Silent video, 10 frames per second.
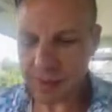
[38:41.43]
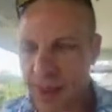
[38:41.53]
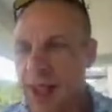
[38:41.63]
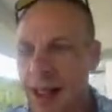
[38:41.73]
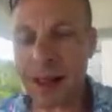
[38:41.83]

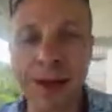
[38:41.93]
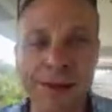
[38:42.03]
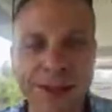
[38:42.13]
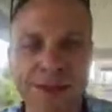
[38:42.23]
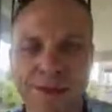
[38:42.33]
I love
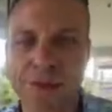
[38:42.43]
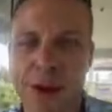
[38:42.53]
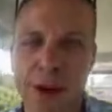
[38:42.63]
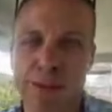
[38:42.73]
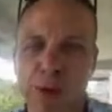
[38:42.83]
this
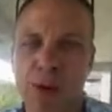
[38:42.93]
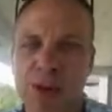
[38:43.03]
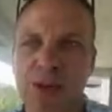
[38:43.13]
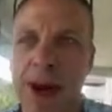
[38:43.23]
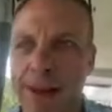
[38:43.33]
freaking
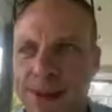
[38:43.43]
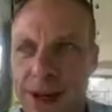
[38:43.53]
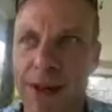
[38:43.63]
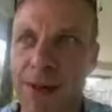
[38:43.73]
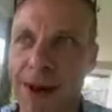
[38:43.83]
porch wraps all
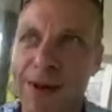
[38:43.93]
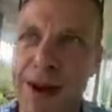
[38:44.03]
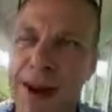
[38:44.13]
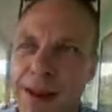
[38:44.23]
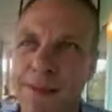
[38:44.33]
the way
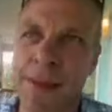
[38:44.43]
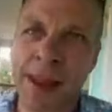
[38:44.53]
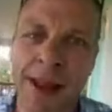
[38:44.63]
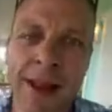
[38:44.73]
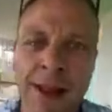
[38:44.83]
around.
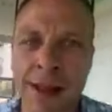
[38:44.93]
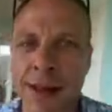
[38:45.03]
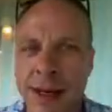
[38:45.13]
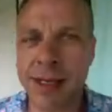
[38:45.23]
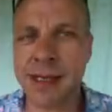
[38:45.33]

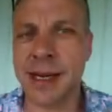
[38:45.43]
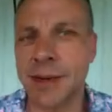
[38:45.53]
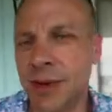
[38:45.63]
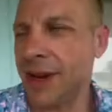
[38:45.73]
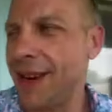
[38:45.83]
It's a
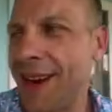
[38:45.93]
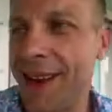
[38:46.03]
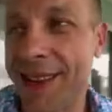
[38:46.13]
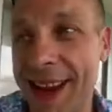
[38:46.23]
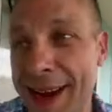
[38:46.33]
yeah.
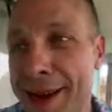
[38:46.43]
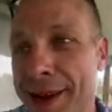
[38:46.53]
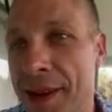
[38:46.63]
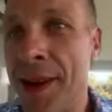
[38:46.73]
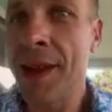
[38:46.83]
Thank you.
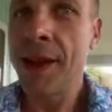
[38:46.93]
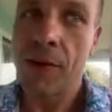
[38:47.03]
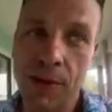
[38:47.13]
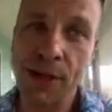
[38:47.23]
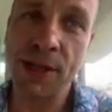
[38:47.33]

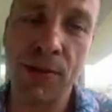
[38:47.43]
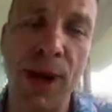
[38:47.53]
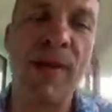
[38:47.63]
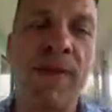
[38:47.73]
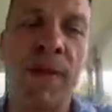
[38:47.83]
We're
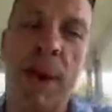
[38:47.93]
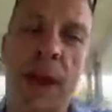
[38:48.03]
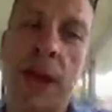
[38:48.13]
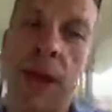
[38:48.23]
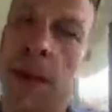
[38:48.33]
just renting for
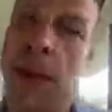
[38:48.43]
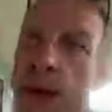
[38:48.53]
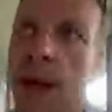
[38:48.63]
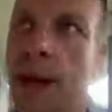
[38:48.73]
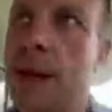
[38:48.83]
now, but